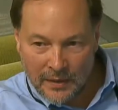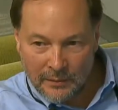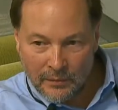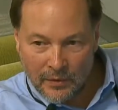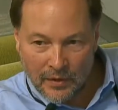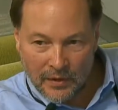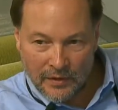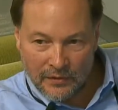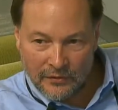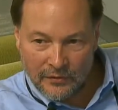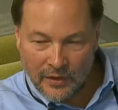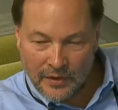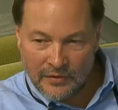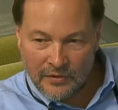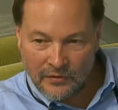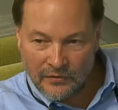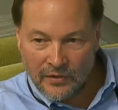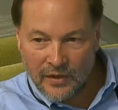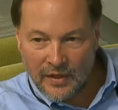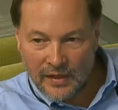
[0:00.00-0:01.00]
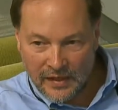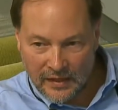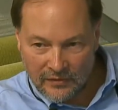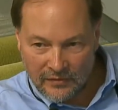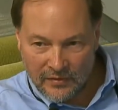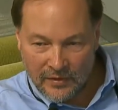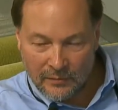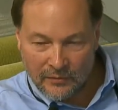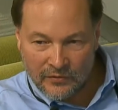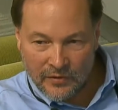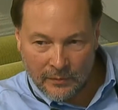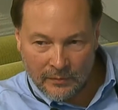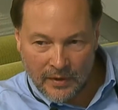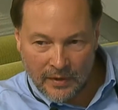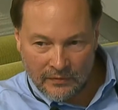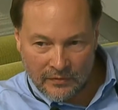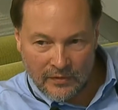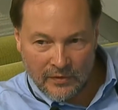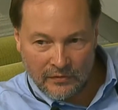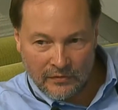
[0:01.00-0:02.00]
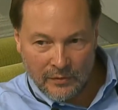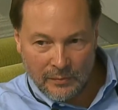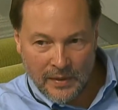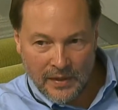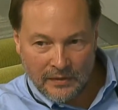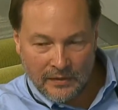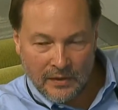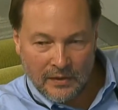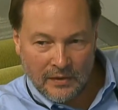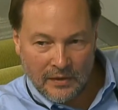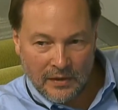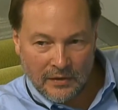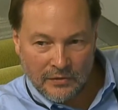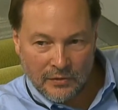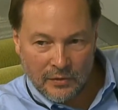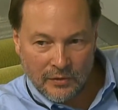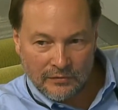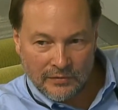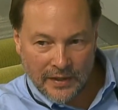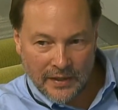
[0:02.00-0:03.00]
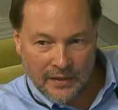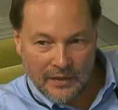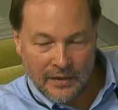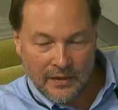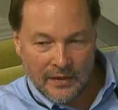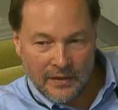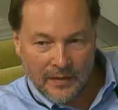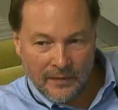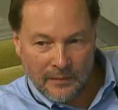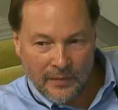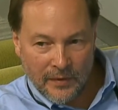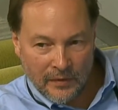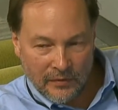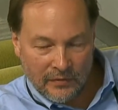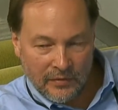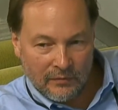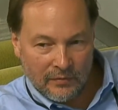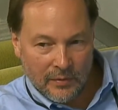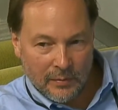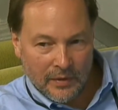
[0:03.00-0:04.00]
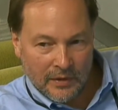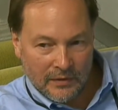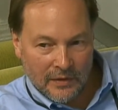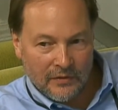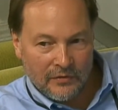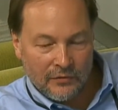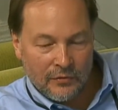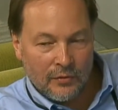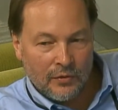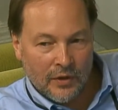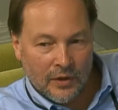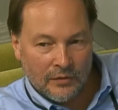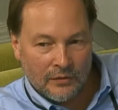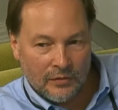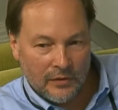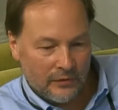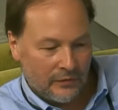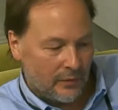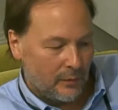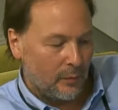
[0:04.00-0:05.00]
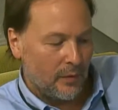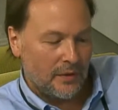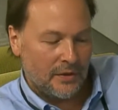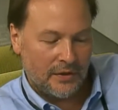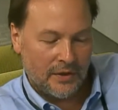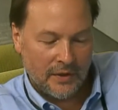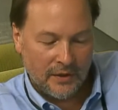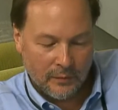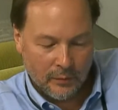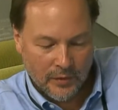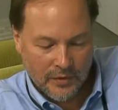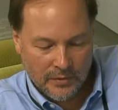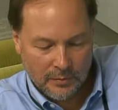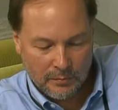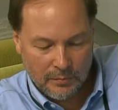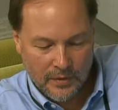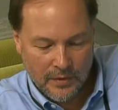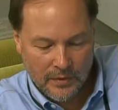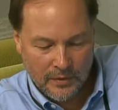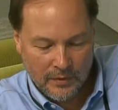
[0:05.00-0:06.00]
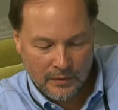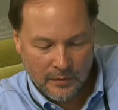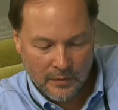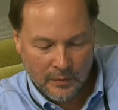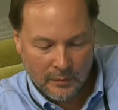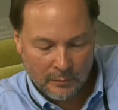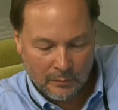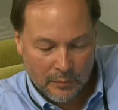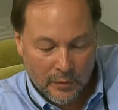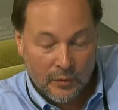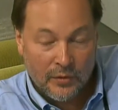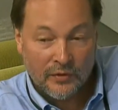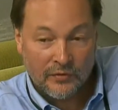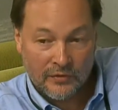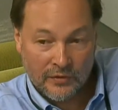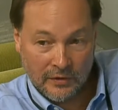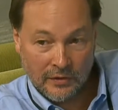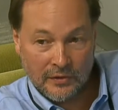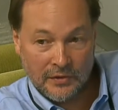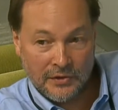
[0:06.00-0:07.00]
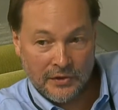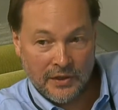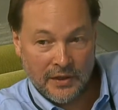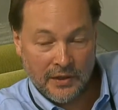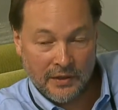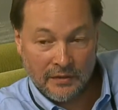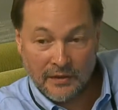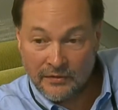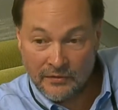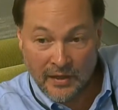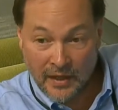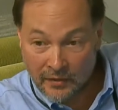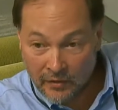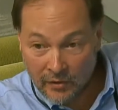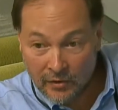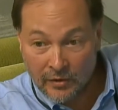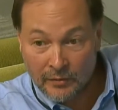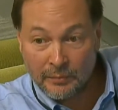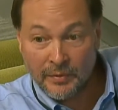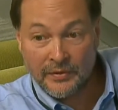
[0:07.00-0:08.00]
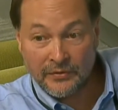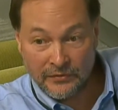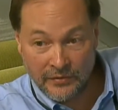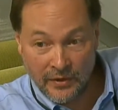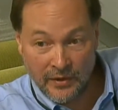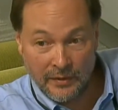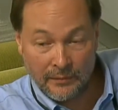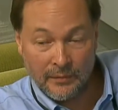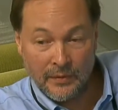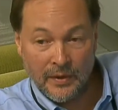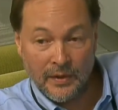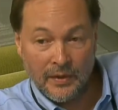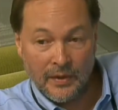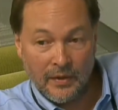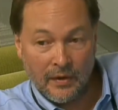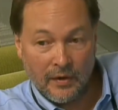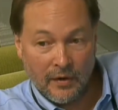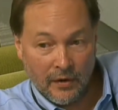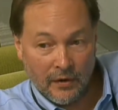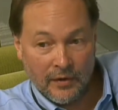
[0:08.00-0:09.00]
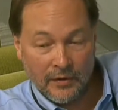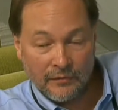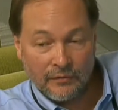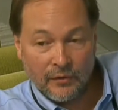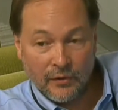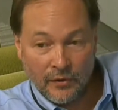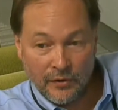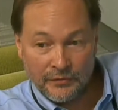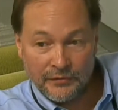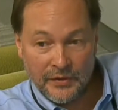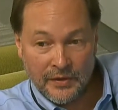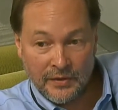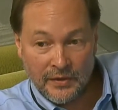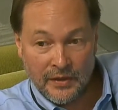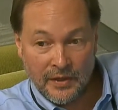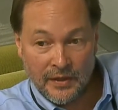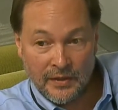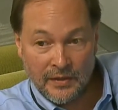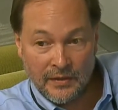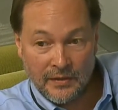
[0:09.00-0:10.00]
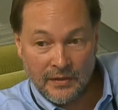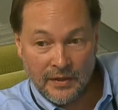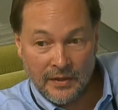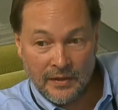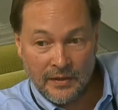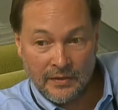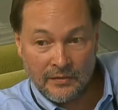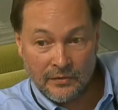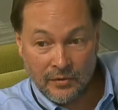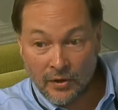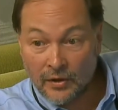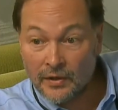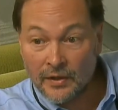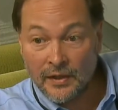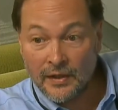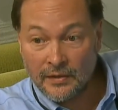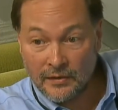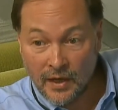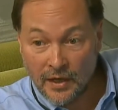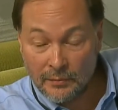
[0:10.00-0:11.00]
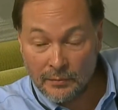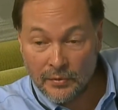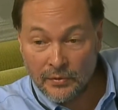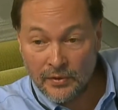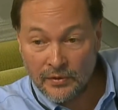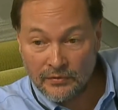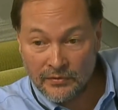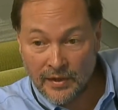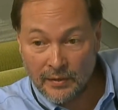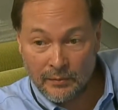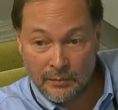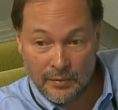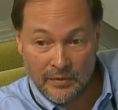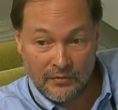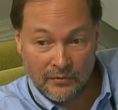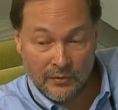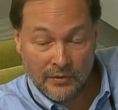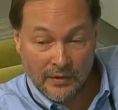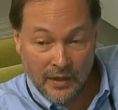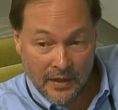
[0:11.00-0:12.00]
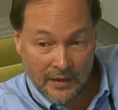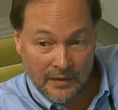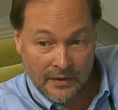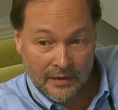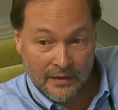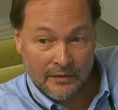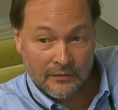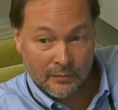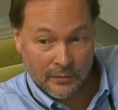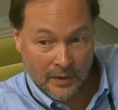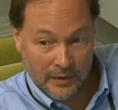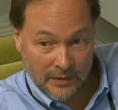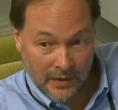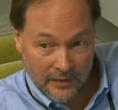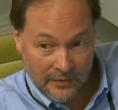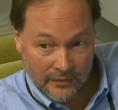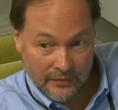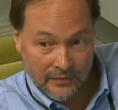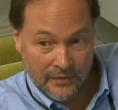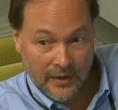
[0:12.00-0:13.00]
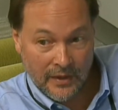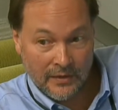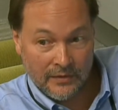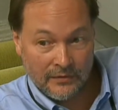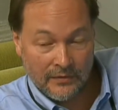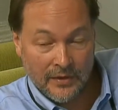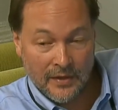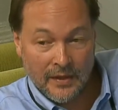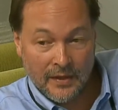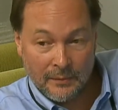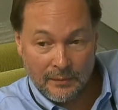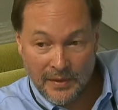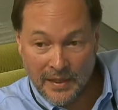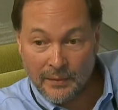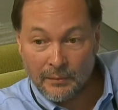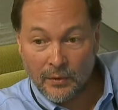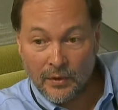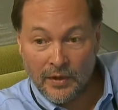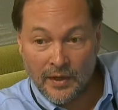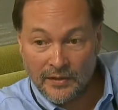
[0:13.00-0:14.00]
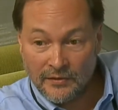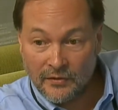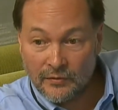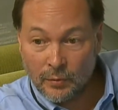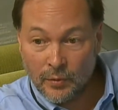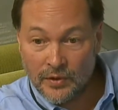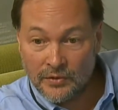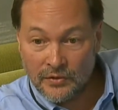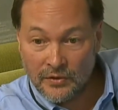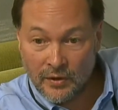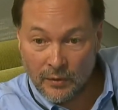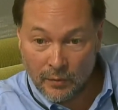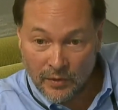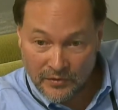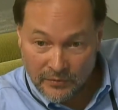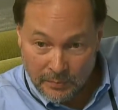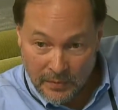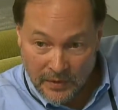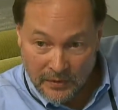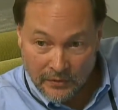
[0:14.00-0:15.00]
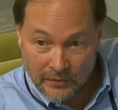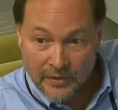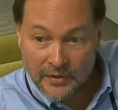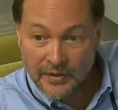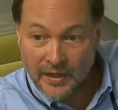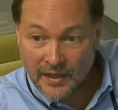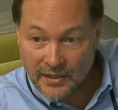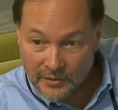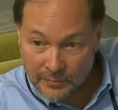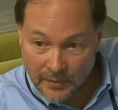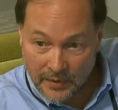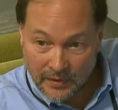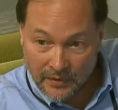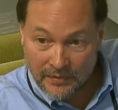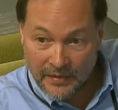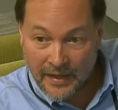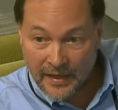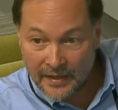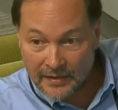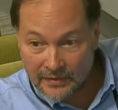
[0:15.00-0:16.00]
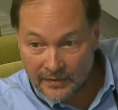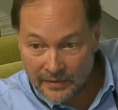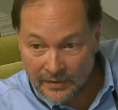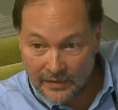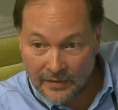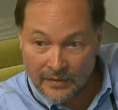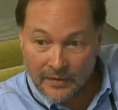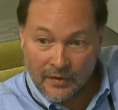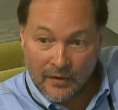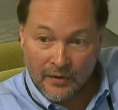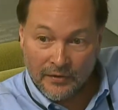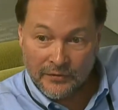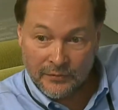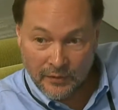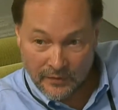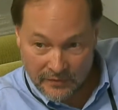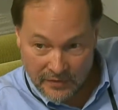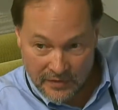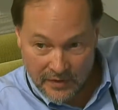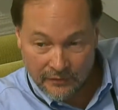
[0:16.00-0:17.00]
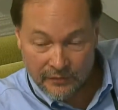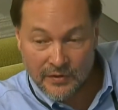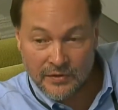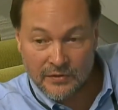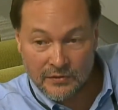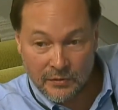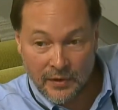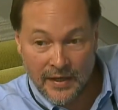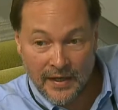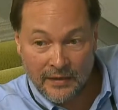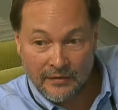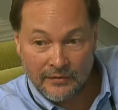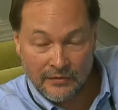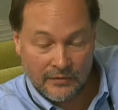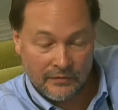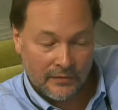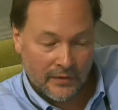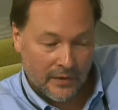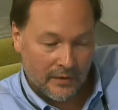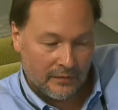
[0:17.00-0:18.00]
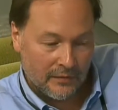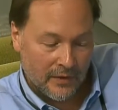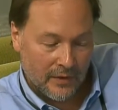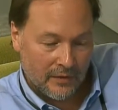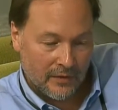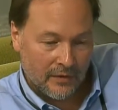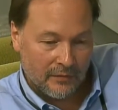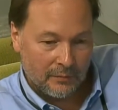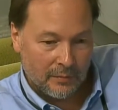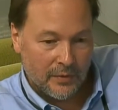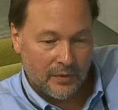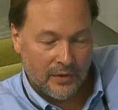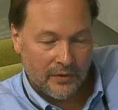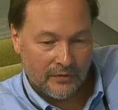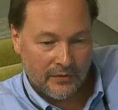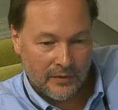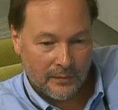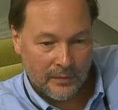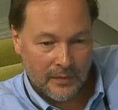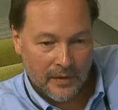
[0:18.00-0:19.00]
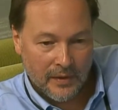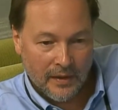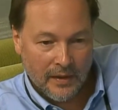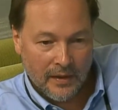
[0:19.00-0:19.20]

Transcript: Myanmar, and so I just, it seems sometimes in this debate that the issue of like, there seems to be at least two countries in which, in which Buddhist clergy, at least, not all, but some, are involved in, in, in targeting non-Buddhists. That would be Sri Lanka as well as, as Myanmar. And I just wanted to know what's been your engagement on that, on sort of the different strands of, of, of Buddhism